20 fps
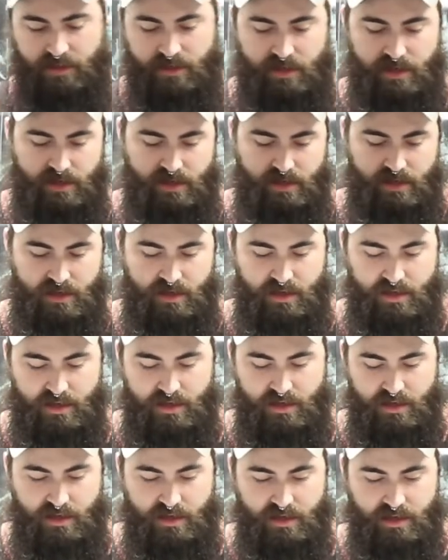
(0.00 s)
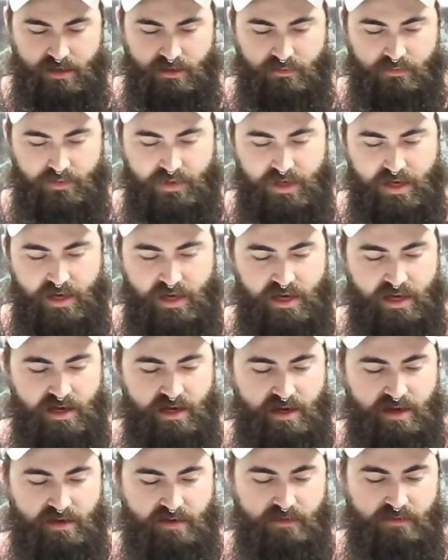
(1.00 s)
And we
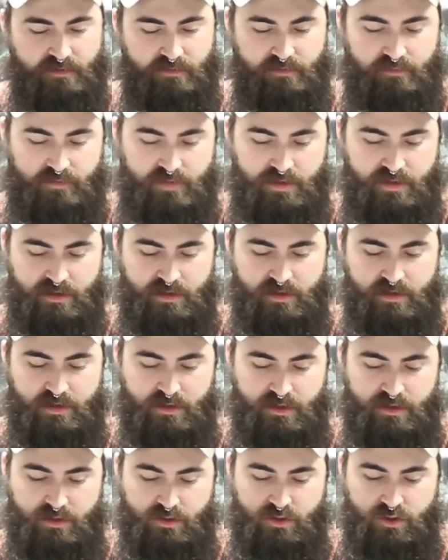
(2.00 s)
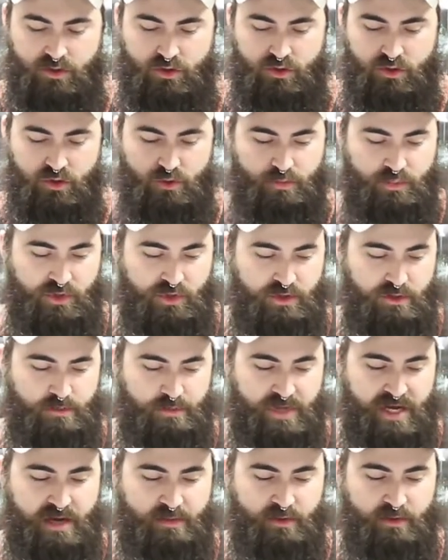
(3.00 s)
have Super
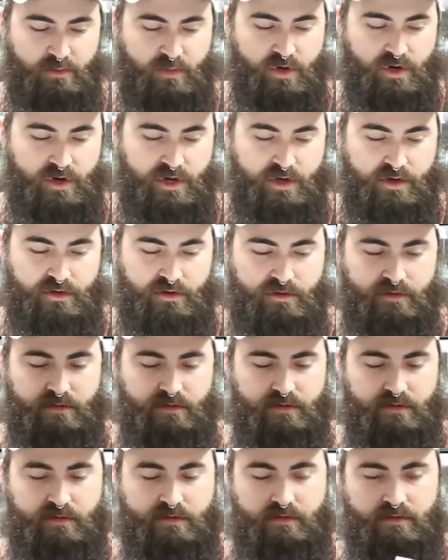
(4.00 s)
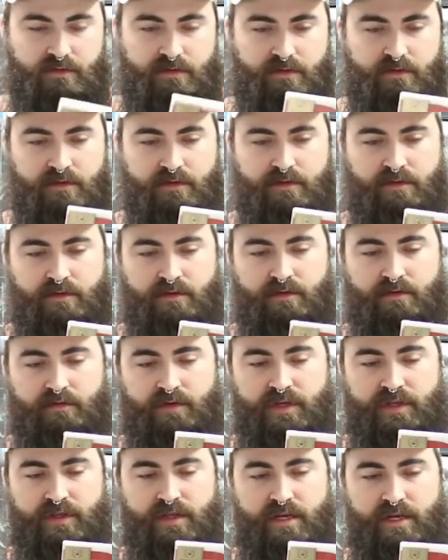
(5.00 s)
Paper Mario
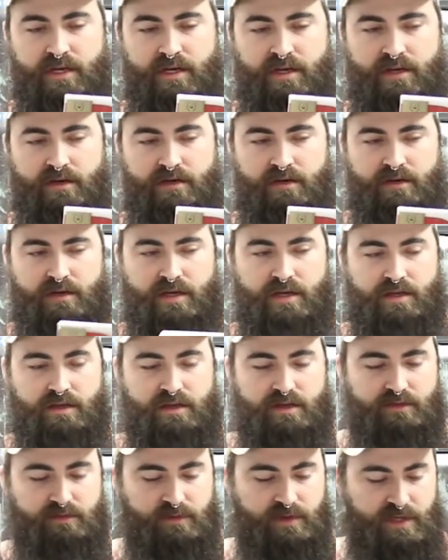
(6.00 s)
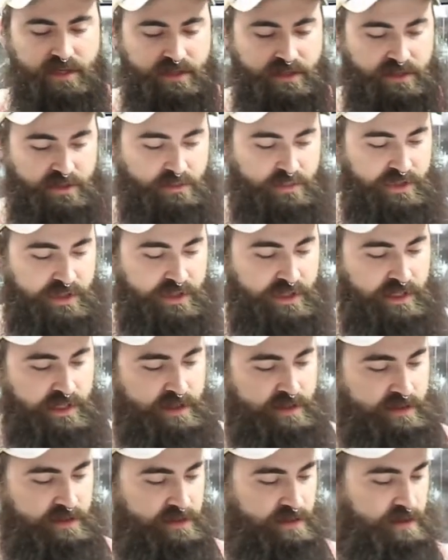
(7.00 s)
right there. And this one is
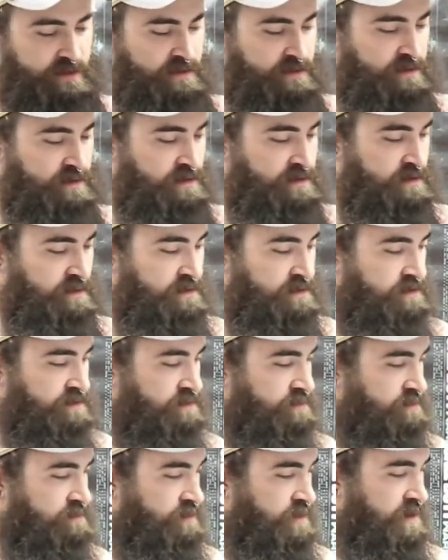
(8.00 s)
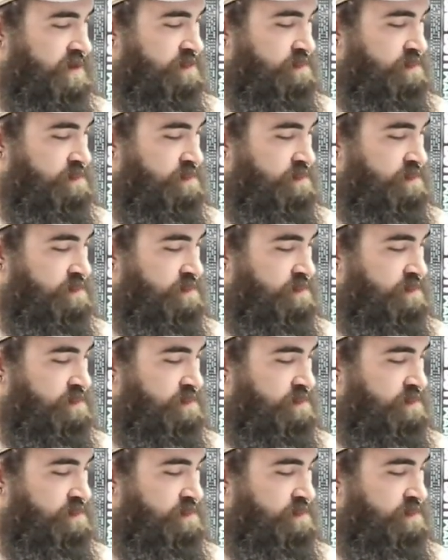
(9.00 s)
complete with the